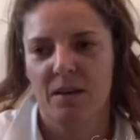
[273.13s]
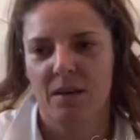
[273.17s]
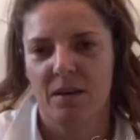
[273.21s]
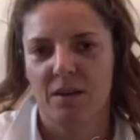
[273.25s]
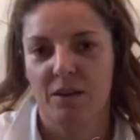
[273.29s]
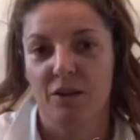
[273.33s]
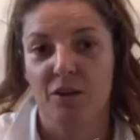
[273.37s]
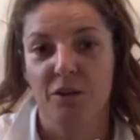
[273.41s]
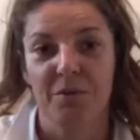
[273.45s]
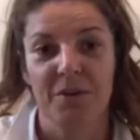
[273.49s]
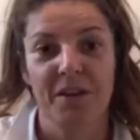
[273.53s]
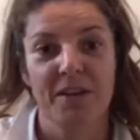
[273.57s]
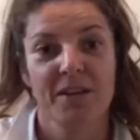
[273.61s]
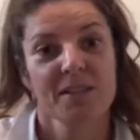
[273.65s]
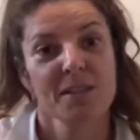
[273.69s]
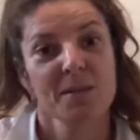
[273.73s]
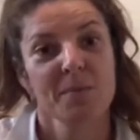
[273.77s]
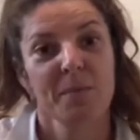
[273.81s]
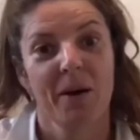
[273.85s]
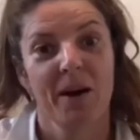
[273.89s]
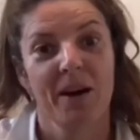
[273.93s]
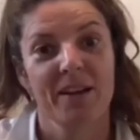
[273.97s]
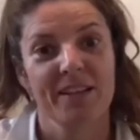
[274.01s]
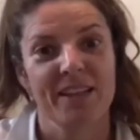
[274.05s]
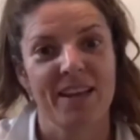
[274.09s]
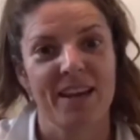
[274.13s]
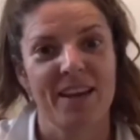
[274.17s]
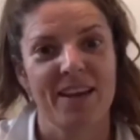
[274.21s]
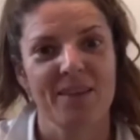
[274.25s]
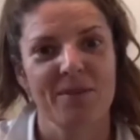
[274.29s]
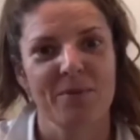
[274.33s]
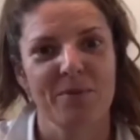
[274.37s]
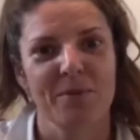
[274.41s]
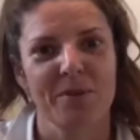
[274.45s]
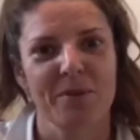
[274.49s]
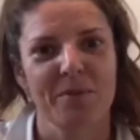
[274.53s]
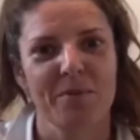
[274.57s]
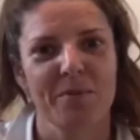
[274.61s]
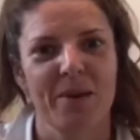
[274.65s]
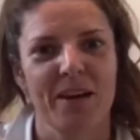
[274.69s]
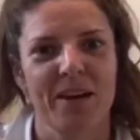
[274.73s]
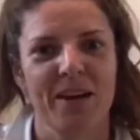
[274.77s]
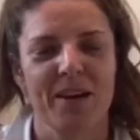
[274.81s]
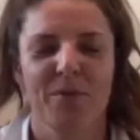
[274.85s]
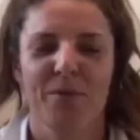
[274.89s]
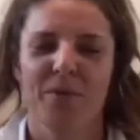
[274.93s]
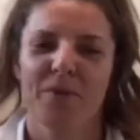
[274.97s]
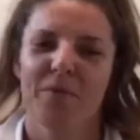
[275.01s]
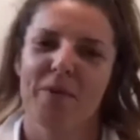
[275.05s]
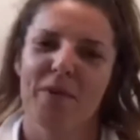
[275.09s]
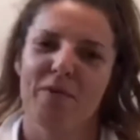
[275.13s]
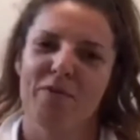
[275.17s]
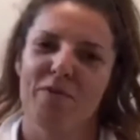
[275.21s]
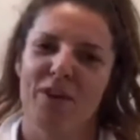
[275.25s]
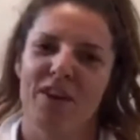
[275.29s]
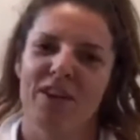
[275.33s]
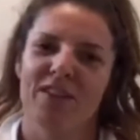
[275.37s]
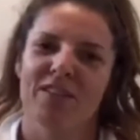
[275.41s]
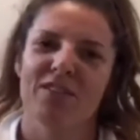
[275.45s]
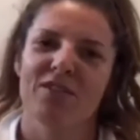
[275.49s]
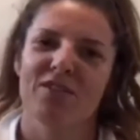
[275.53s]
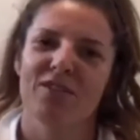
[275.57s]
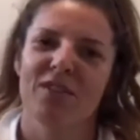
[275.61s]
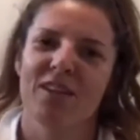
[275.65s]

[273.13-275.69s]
Korean spa day with my friends.